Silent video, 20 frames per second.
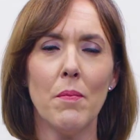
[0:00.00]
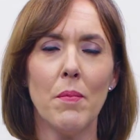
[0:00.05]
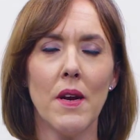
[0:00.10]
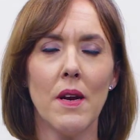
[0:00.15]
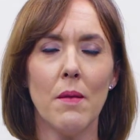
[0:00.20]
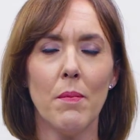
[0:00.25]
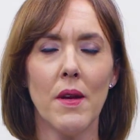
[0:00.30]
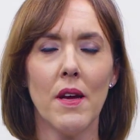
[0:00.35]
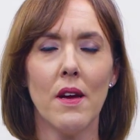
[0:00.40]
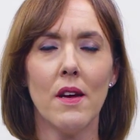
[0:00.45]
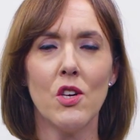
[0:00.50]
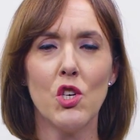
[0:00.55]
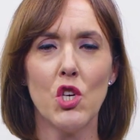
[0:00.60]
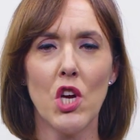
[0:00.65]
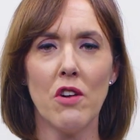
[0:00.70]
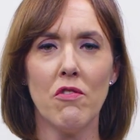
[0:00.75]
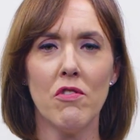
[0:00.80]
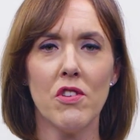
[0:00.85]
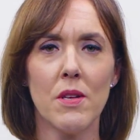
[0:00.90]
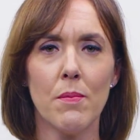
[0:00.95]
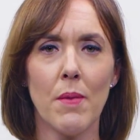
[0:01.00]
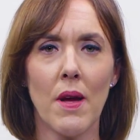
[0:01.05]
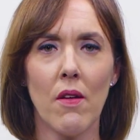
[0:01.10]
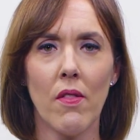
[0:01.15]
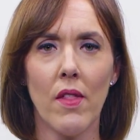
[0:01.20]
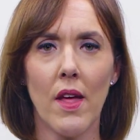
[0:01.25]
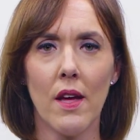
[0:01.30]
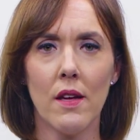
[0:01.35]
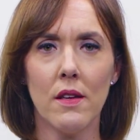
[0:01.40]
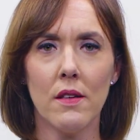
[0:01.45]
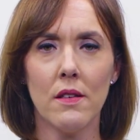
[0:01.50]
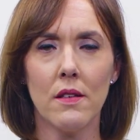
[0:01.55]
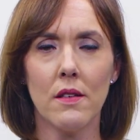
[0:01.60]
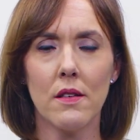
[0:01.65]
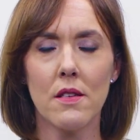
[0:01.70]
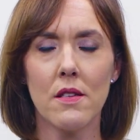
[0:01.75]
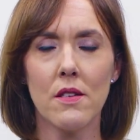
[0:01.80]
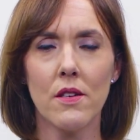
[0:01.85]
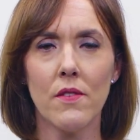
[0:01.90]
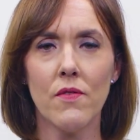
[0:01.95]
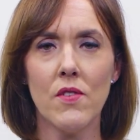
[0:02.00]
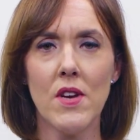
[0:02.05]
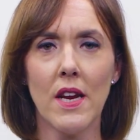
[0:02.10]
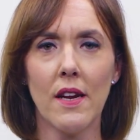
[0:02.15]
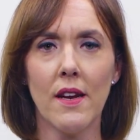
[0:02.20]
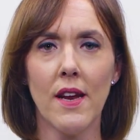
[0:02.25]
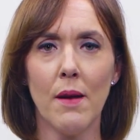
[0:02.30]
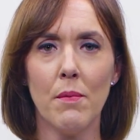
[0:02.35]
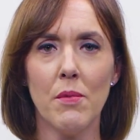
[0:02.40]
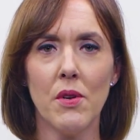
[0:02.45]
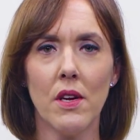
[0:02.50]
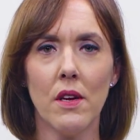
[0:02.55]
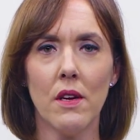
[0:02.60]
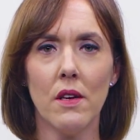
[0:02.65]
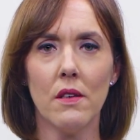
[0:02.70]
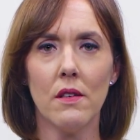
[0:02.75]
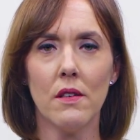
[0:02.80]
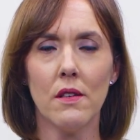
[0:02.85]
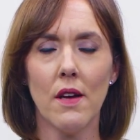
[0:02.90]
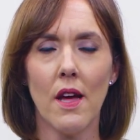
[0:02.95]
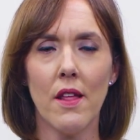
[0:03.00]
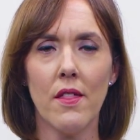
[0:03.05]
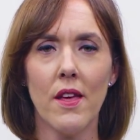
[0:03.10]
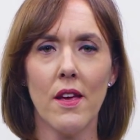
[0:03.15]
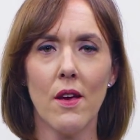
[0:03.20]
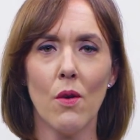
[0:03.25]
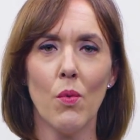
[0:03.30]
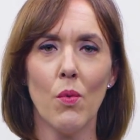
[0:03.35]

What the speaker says: have been a bit ungenerous about that and sort of nicknamed her, I think